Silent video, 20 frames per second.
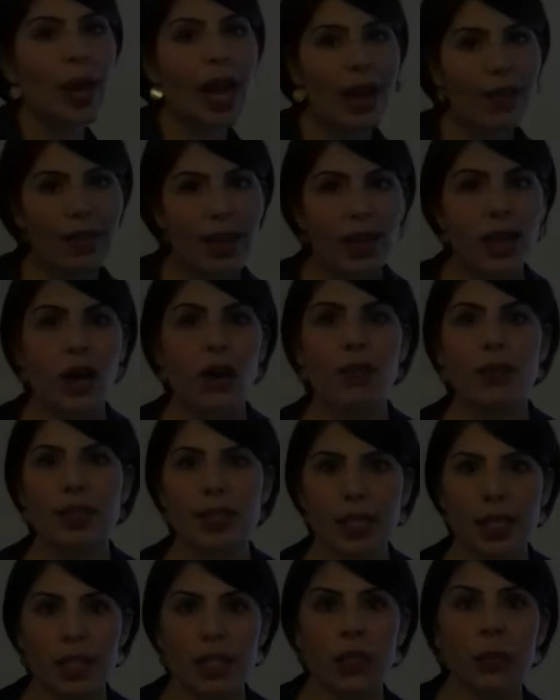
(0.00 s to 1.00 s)
have that
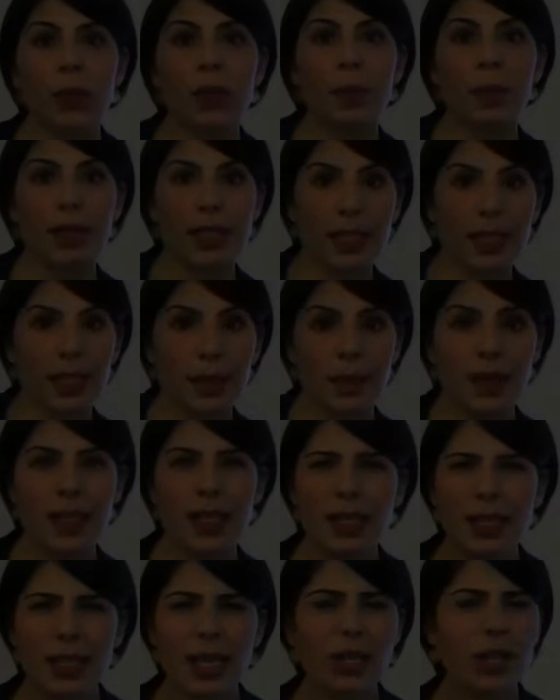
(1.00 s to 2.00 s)
conversation with
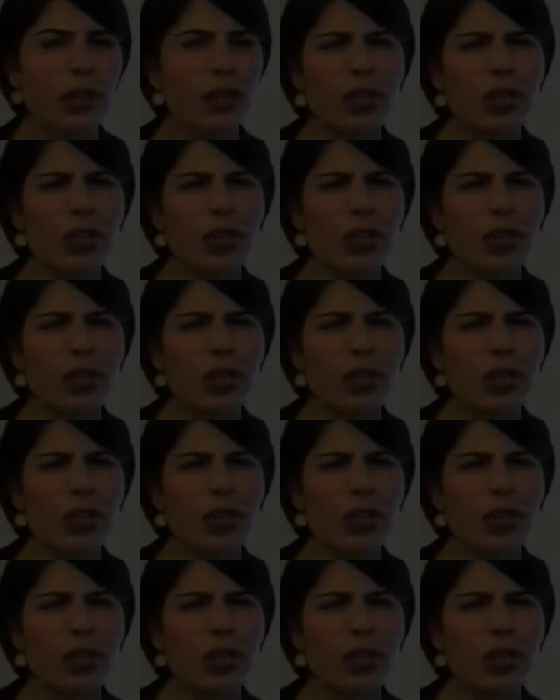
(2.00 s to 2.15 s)
participants and you're